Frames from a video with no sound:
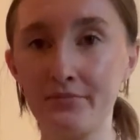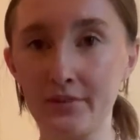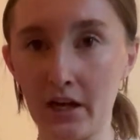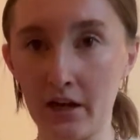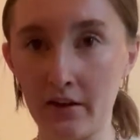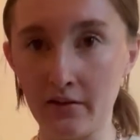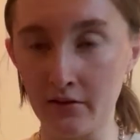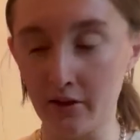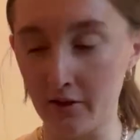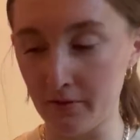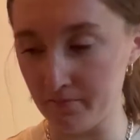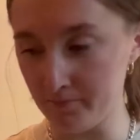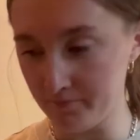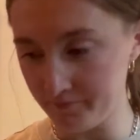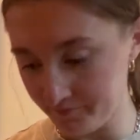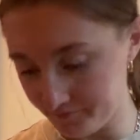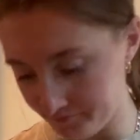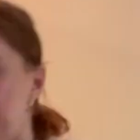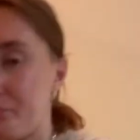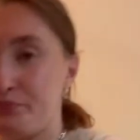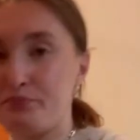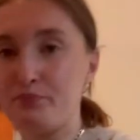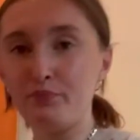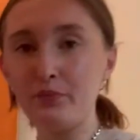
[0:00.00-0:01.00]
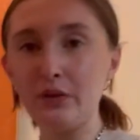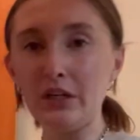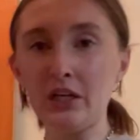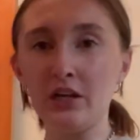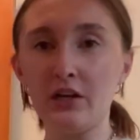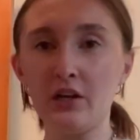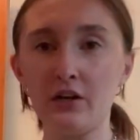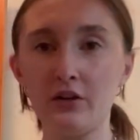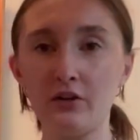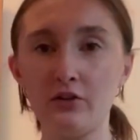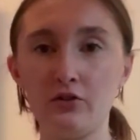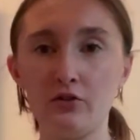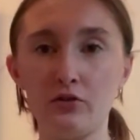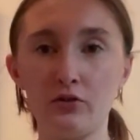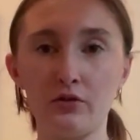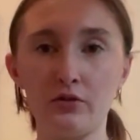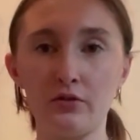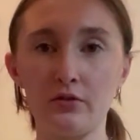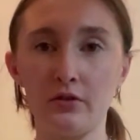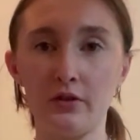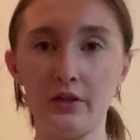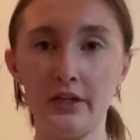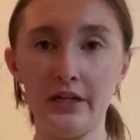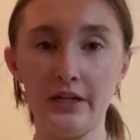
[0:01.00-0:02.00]
I've got
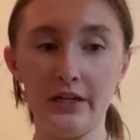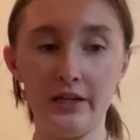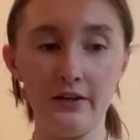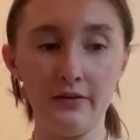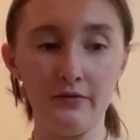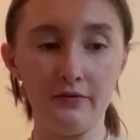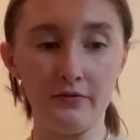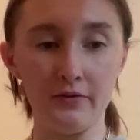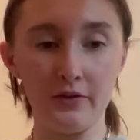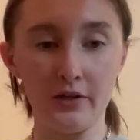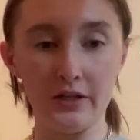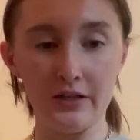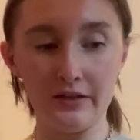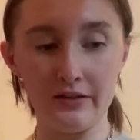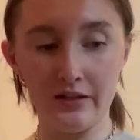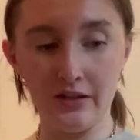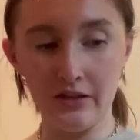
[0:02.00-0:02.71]
tortellini for easy